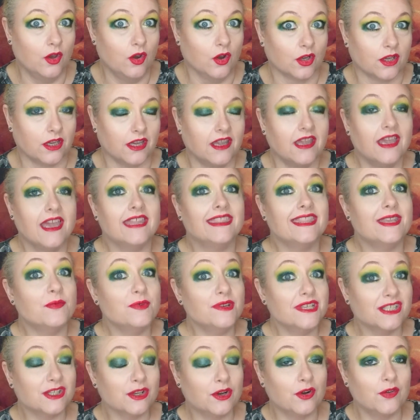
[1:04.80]
look. And then
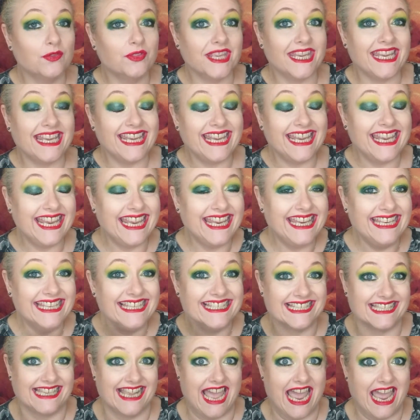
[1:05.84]
we saw the
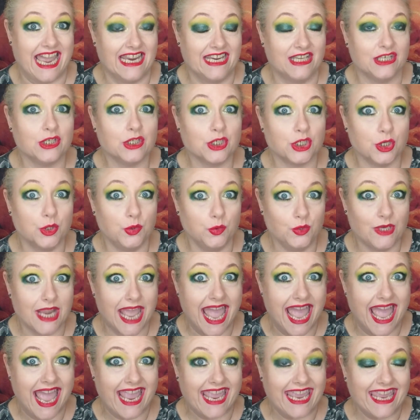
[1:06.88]
inside
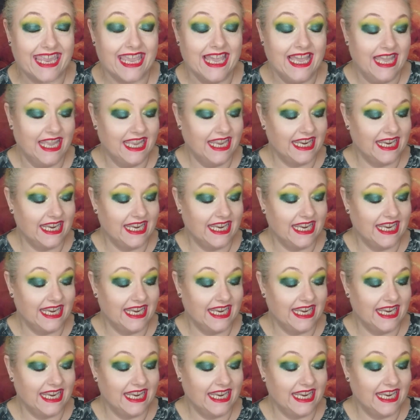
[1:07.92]
today.